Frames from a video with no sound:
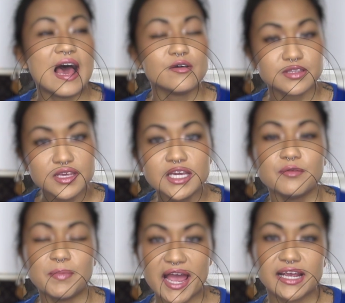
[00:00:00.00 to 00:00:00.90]
I was thinking
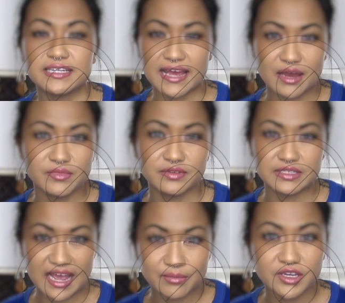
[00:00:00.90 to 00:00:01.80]
of buying a
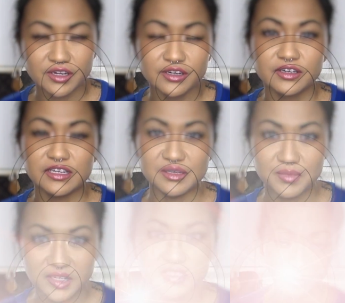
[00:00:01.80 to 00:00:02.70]
damier
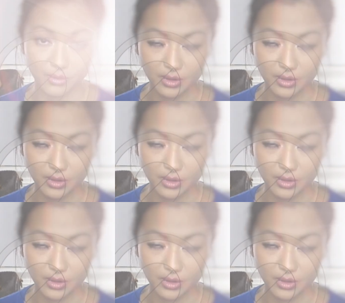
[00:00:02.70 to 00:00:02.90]
e-beam.